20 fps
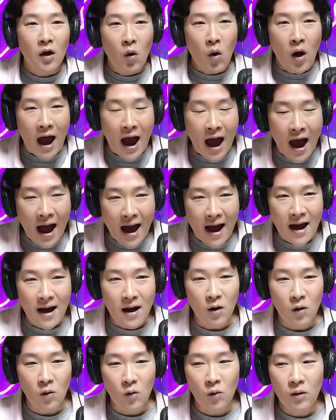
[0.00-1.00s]

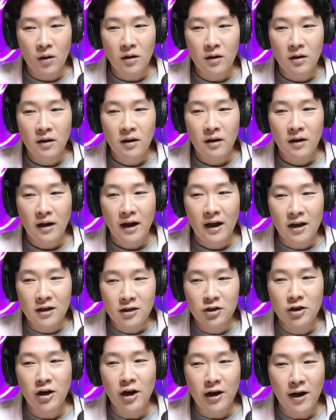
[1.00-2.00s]
how
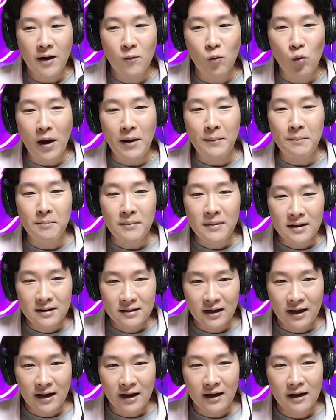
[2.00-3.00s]
SJM went
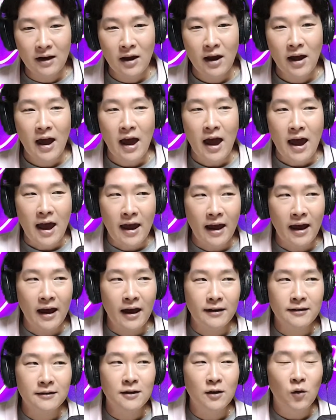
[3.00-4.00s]
missing
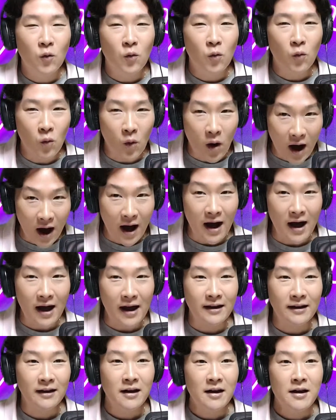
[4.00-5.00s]
and
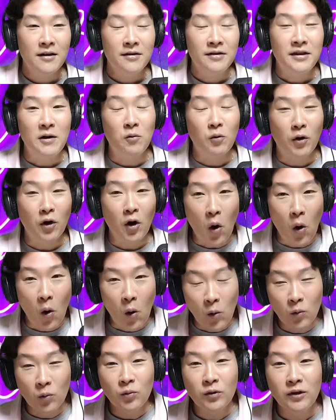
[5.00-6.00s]
why. They were
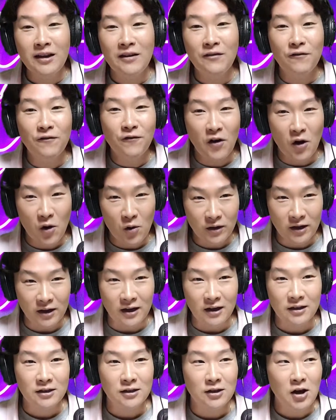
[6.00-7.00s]
only
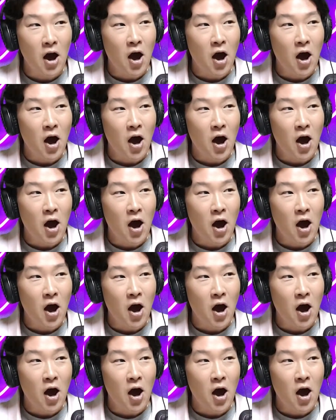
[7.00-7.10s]
focused